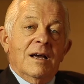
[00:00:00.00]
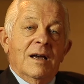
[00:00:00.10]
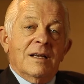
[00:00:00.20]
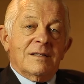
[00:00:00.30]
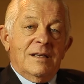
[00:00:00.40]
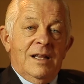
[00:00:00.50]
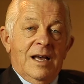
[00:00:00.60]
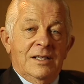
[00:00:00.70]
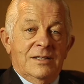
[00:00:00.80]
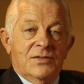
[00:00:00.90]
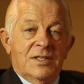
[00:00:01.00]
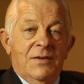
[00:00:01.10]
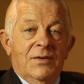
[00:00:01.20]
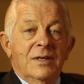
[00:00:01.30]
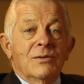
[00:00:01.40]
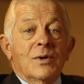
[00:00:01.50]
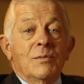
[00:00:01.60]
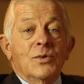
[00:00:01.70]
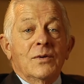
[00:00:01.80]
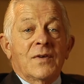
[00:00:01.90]
At the age of 7, we
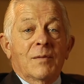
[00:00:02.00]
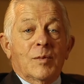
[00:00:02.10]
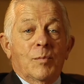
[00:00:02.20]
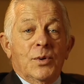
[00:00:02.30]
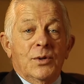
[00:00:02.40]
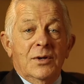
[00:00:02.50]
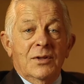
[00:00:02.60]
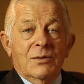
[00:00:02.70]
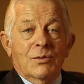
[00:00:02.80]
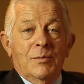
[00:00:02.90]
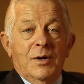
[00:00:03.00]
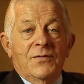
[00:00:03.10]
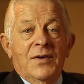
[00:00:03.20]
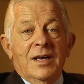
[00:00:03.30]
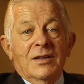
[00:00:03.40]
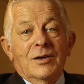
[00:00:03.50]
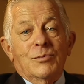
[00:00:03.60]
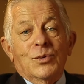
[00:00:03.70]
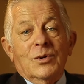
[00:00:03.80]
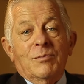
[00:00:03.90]
moved up to Perth, where my father had
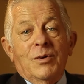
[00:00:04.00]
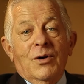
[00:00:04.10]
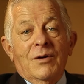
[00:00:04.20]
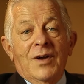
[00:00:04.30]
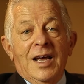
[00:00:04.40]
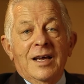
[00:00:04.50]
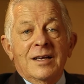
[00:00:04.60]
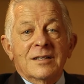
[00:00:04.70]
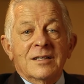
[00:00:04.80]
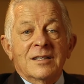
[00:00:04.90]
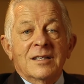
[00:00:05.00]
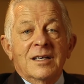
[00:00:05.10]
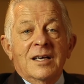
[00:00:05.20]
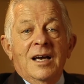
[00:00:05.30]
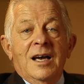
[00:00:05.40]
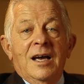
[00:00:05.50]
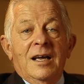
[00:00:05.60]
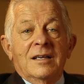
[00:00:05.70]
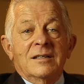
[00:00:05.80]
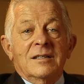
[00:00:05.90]
bought a block of land,
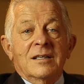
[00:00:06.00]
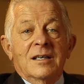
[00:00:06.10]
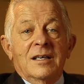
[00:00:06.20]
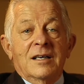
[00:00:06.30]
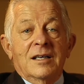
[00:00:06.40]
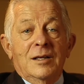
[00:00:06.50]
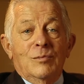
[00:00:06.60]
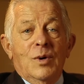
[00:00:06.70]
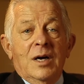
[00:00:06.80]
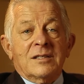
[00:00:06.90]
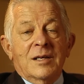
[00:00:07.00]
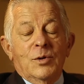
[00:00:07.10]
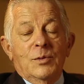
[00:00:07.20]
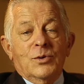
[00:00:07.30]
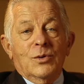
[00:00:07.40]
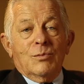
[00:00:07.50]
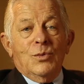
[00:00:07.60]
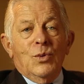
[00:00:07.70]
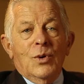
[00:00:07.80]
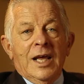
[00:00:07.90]
and in a suburb called
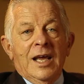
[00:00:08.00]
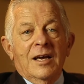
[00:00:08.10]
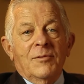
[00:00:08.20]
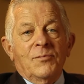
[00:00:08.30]
Morley.